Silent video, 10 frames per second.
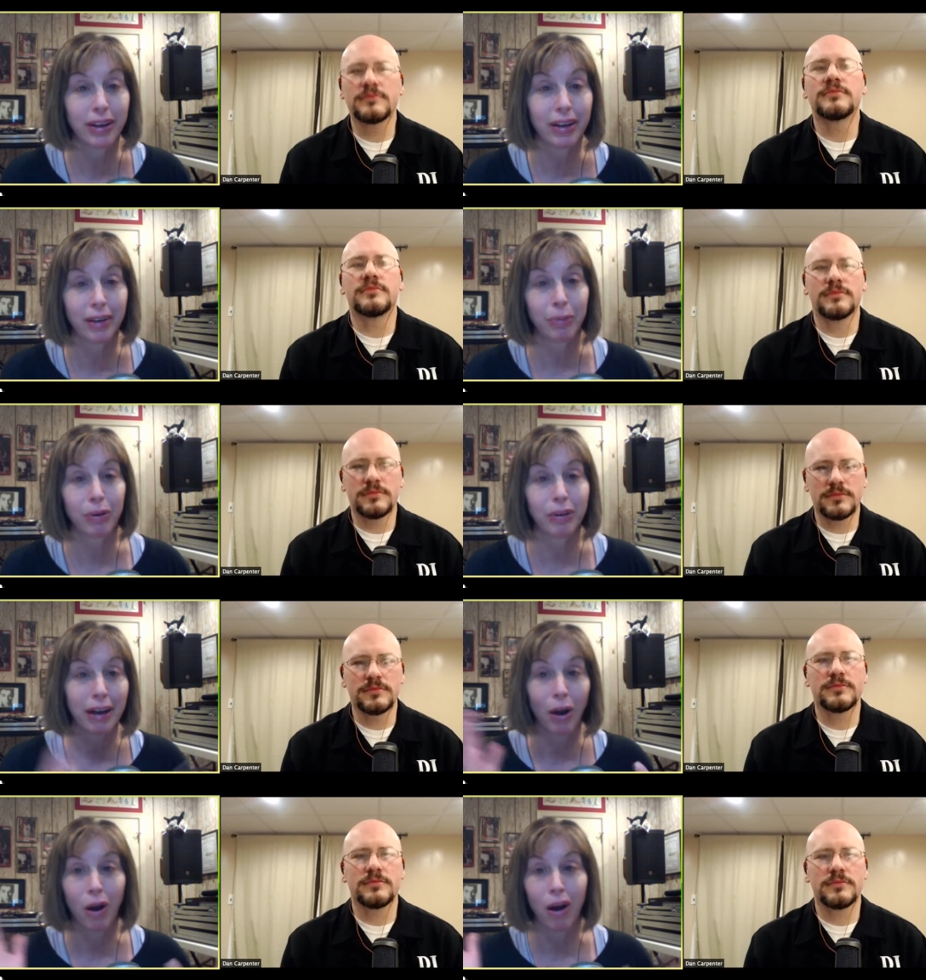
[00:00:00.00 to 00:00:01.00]
Speaker 1: could pull
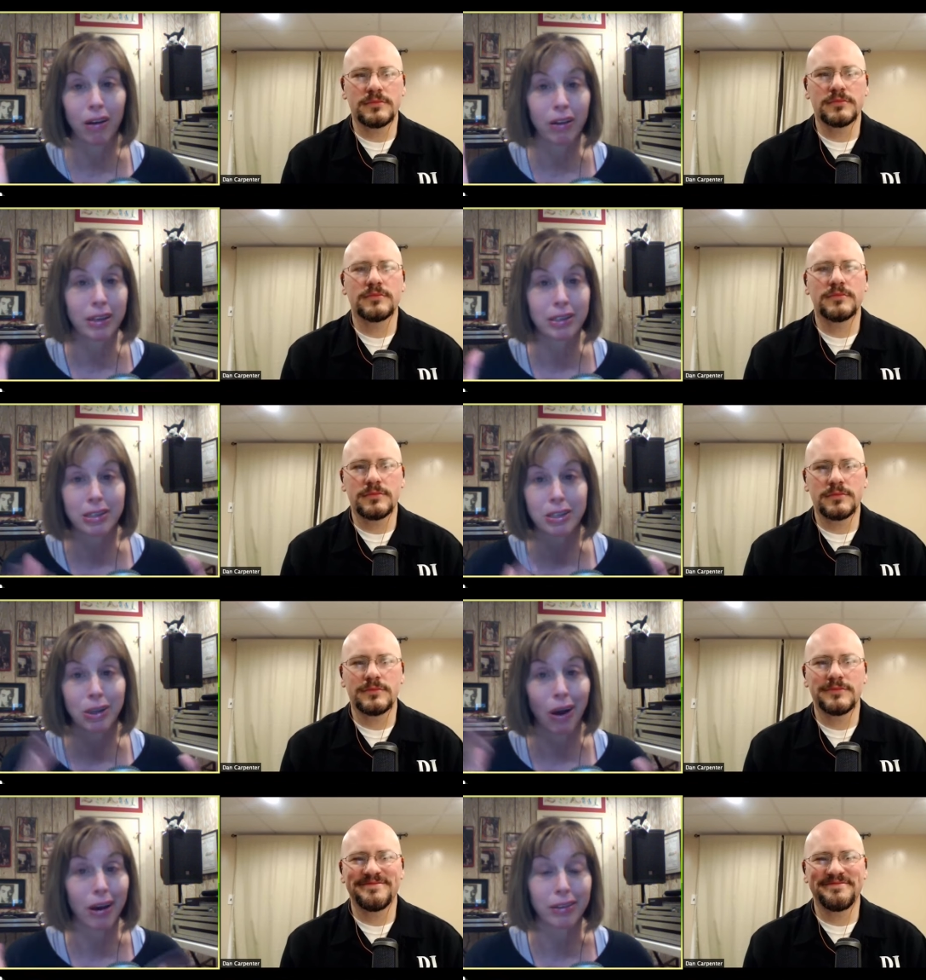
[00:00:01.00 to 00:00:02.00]
out all his
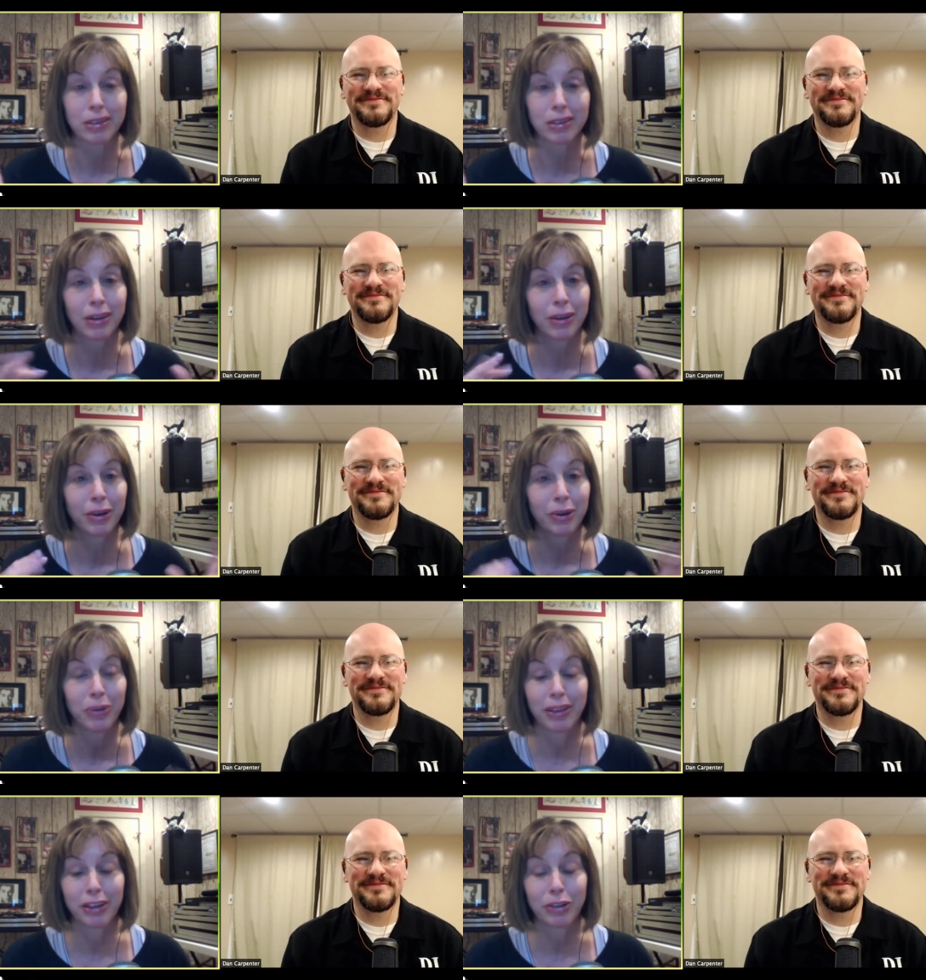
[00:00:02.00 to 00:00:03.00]
songs
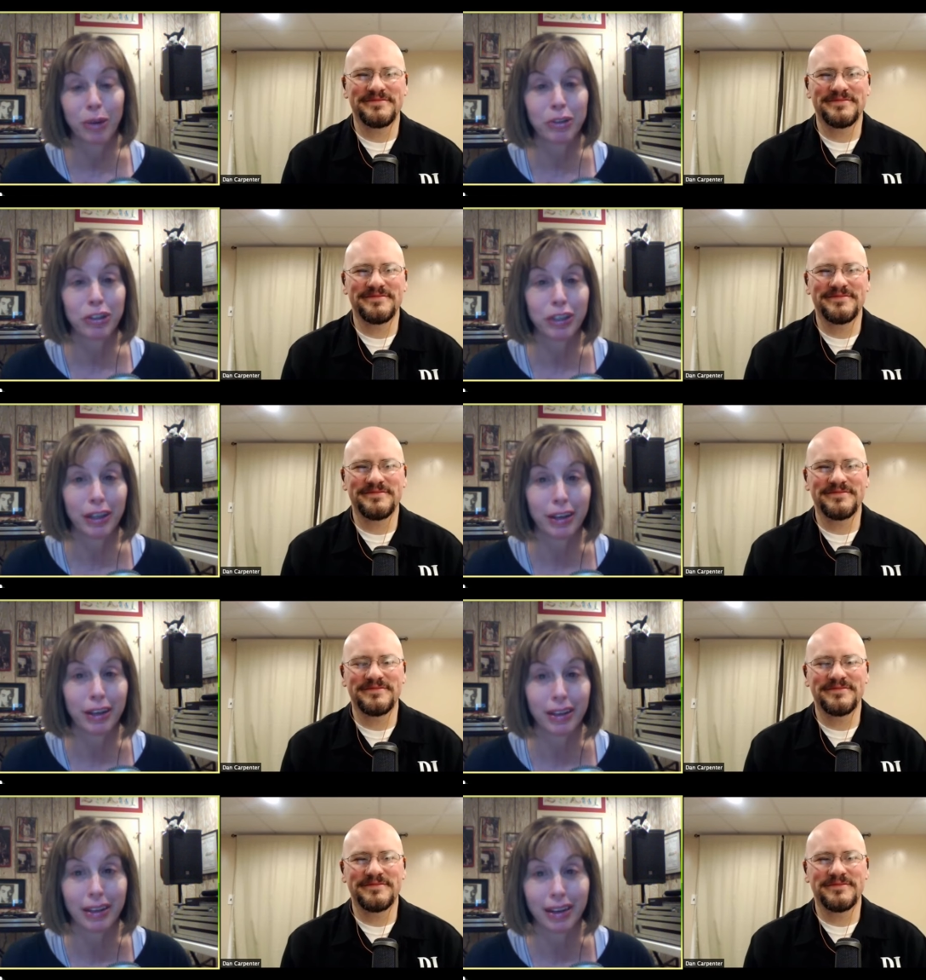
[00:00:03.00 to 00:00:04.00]
with the drum machine
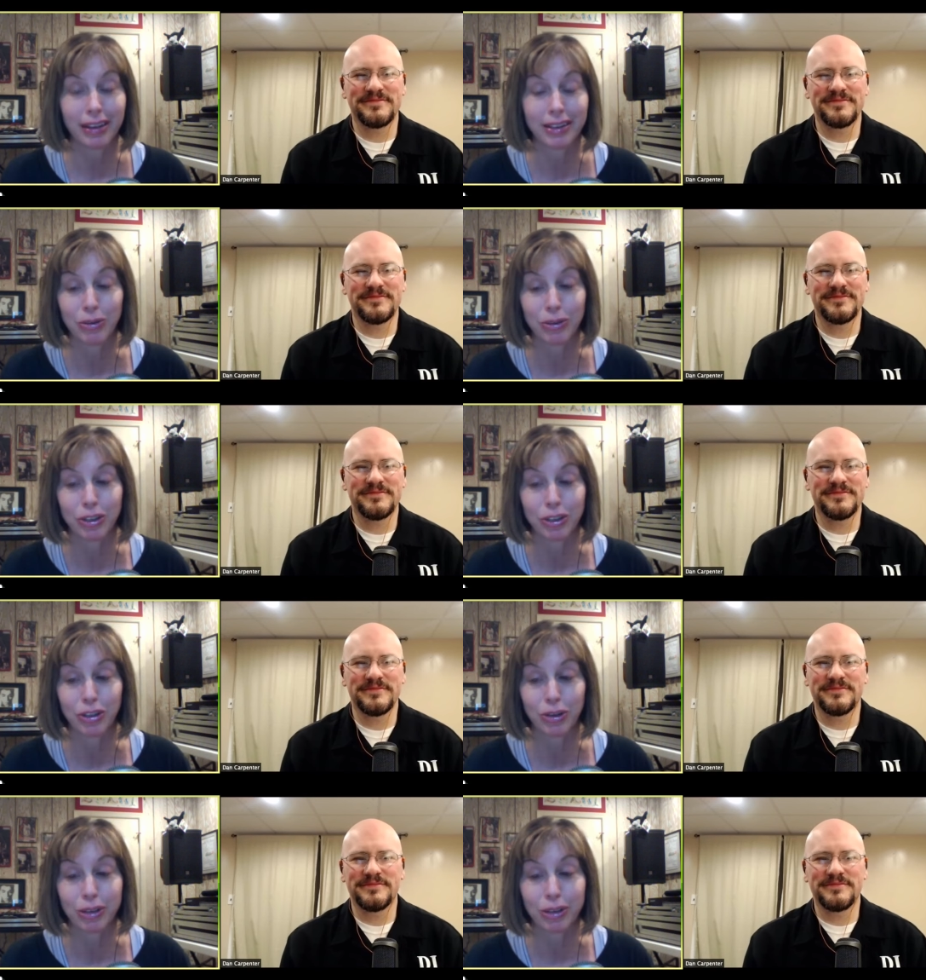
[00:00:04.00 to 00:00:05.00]
he that he's used to
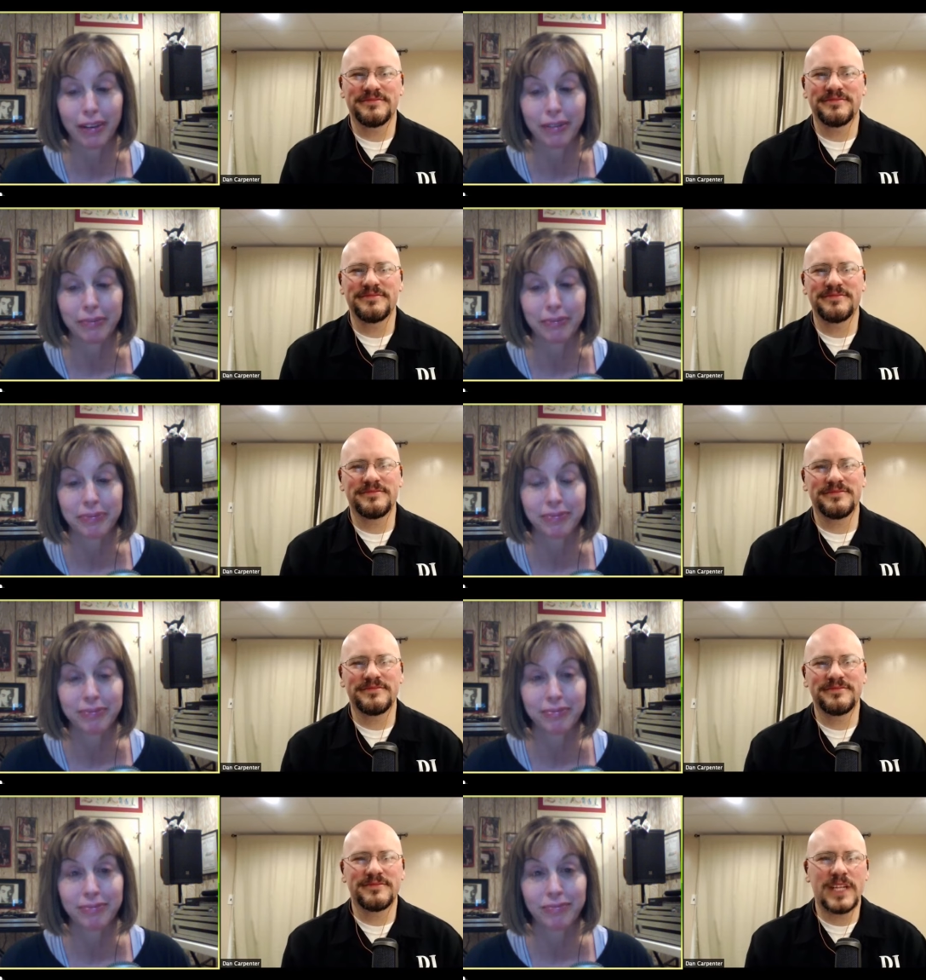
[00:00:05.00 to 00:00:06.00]
using.
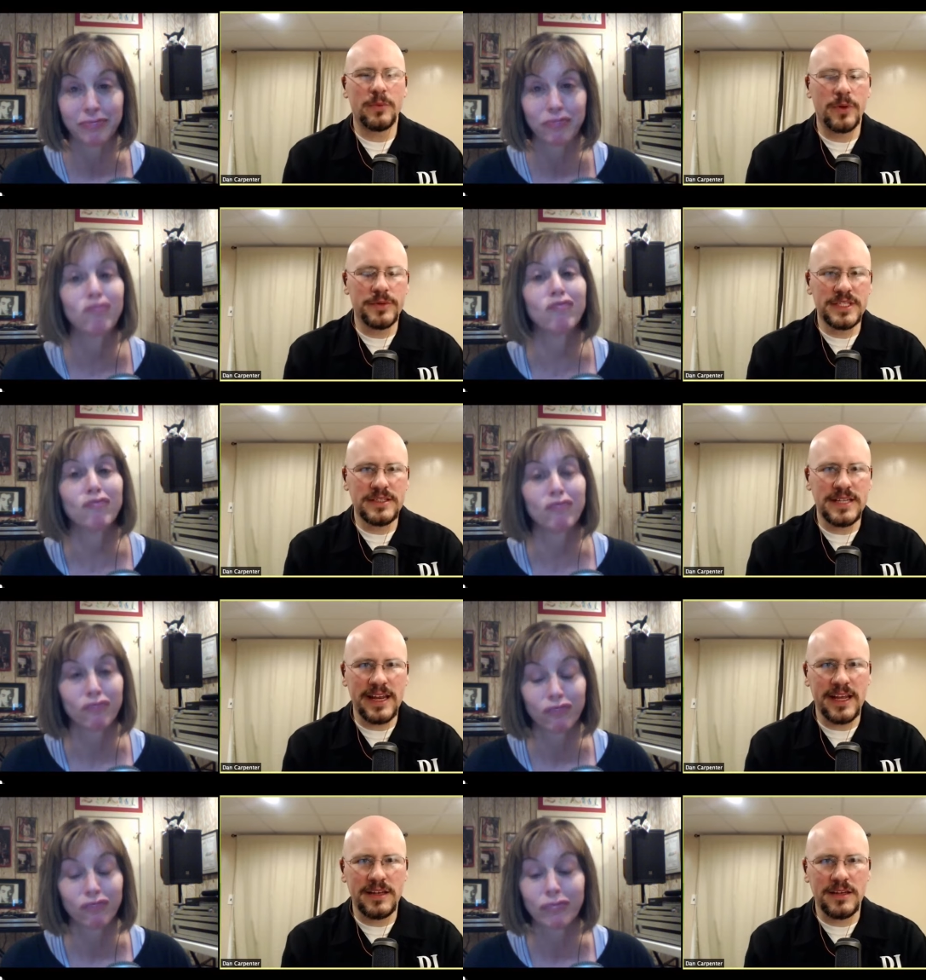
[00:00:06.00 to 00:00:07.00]
Speaker 2: And where was the
Speaker 1: set
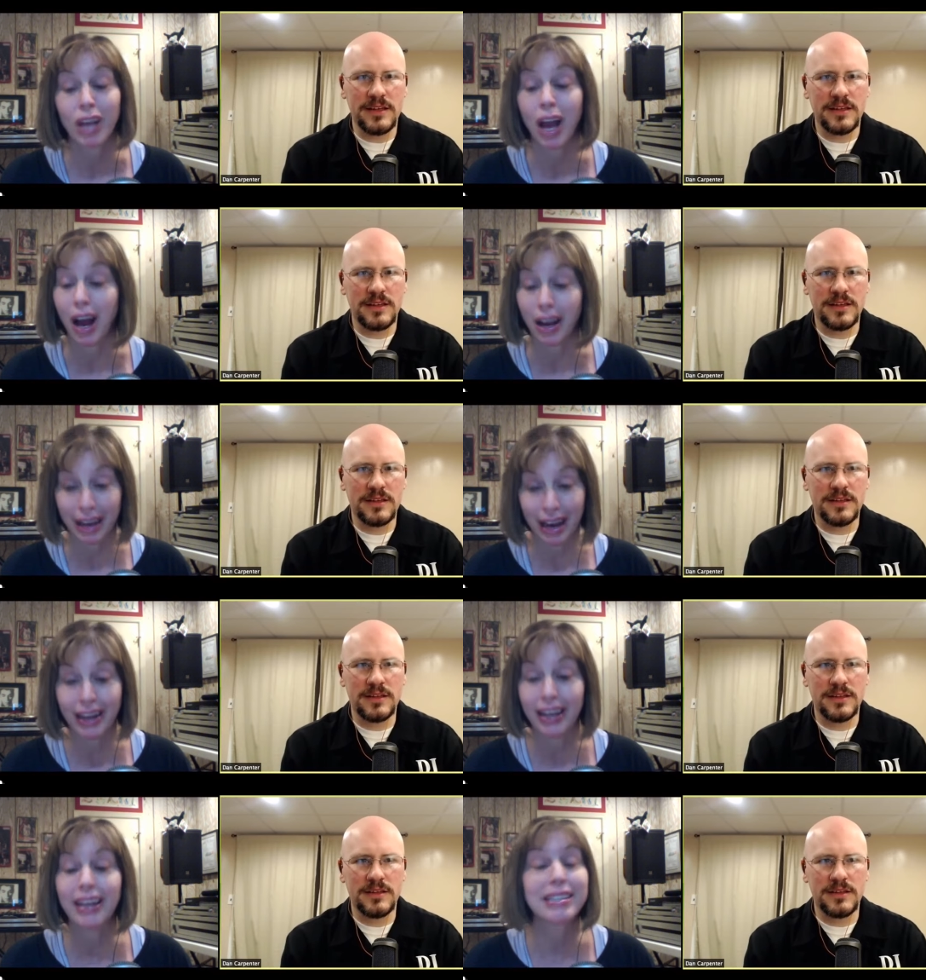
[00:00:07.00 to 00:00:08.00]
again? Again,
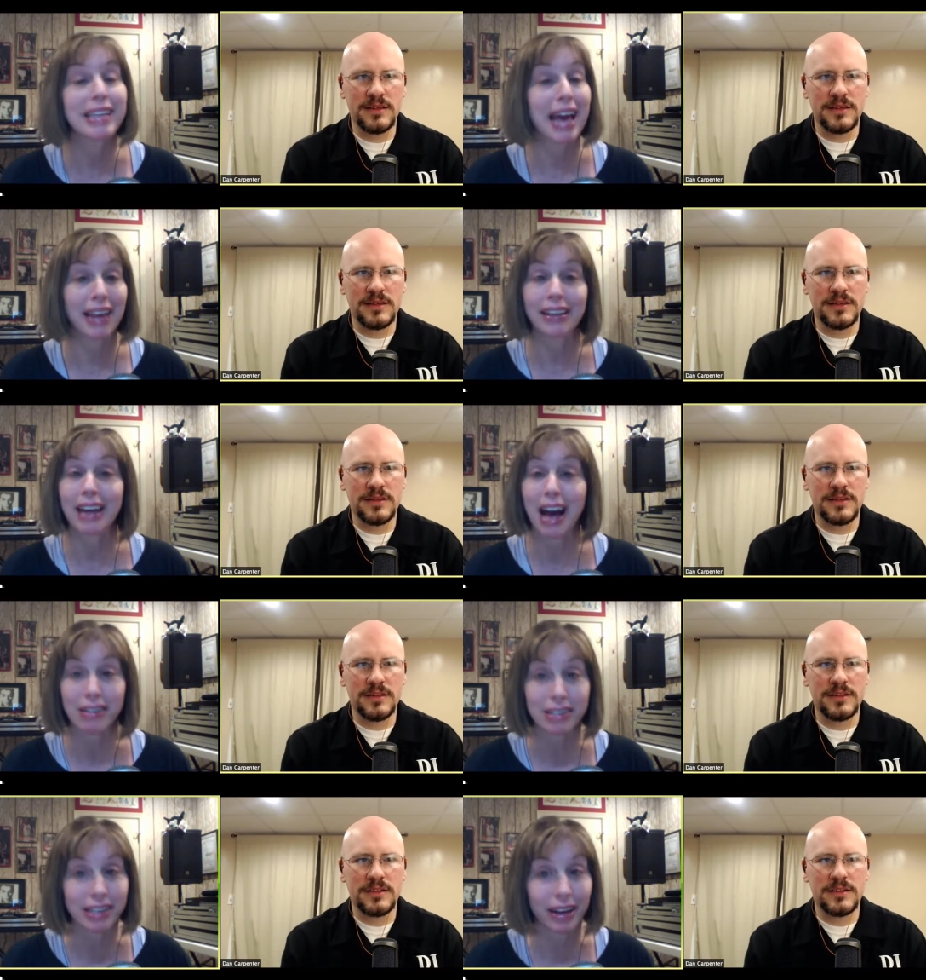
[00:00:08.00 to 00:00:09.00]
it is at the
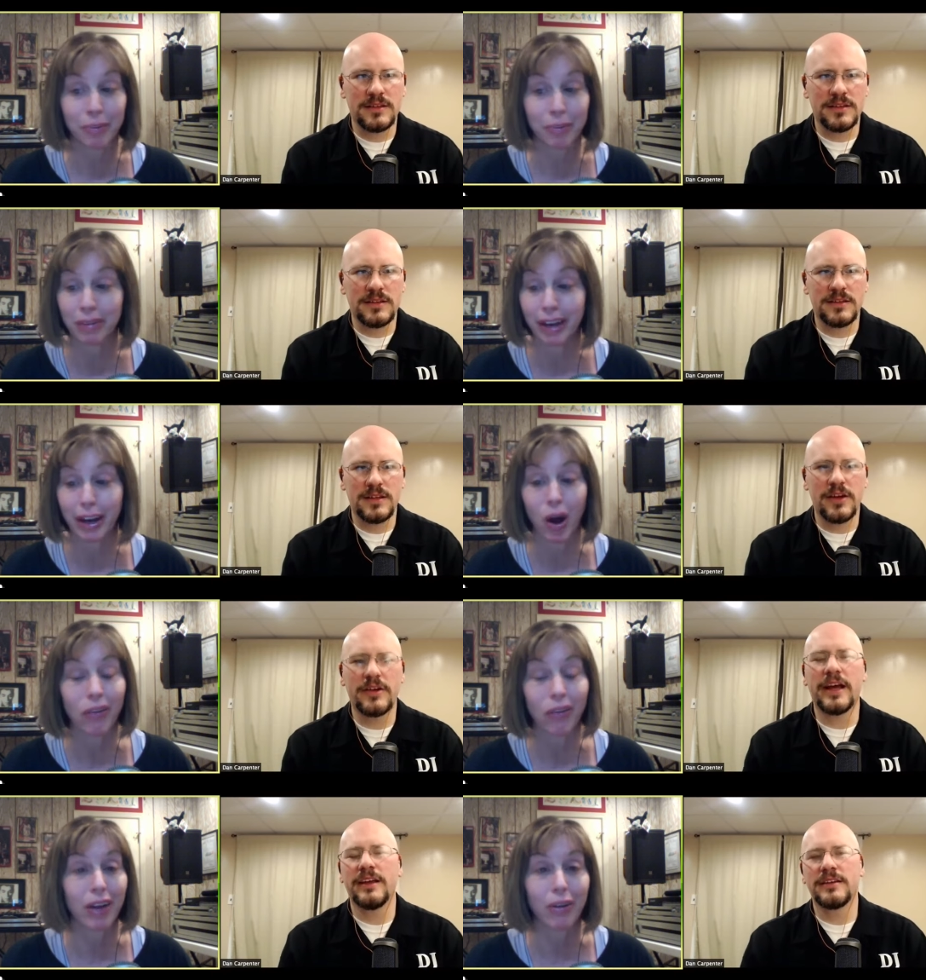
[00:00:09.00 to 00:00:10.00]
Coliseum, like all
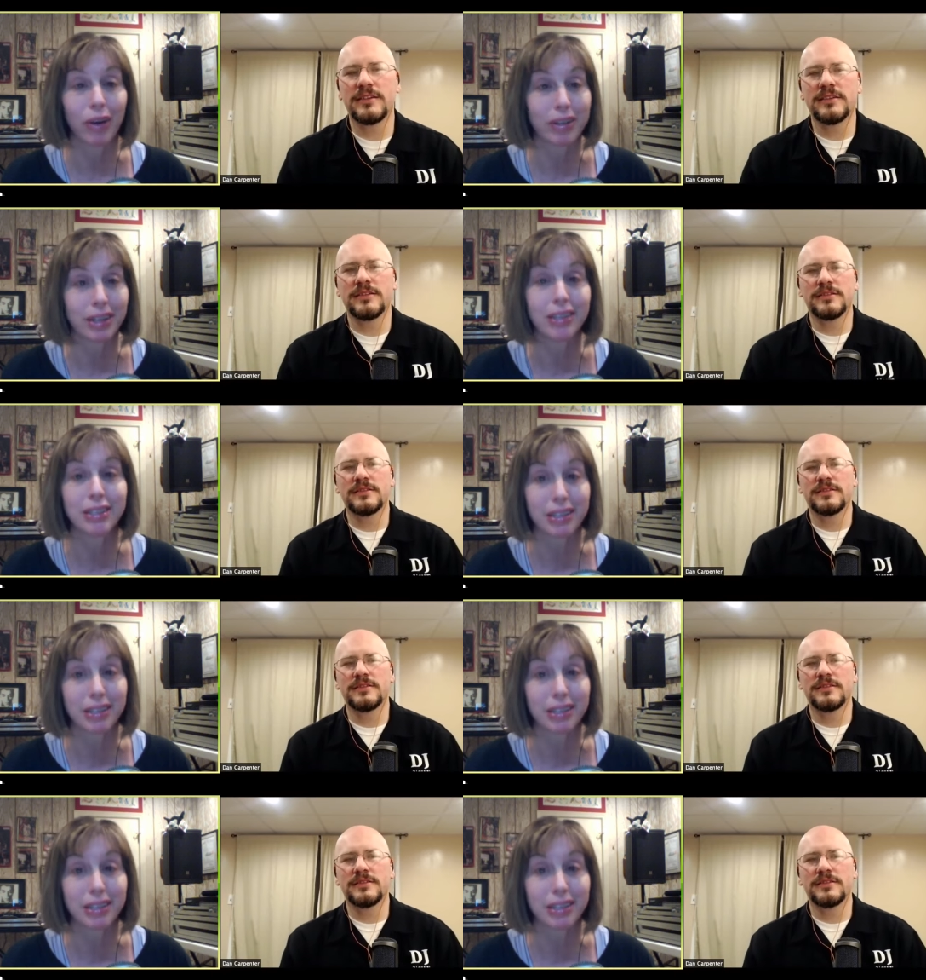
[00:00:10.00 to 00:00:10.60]
okay. the other residencies,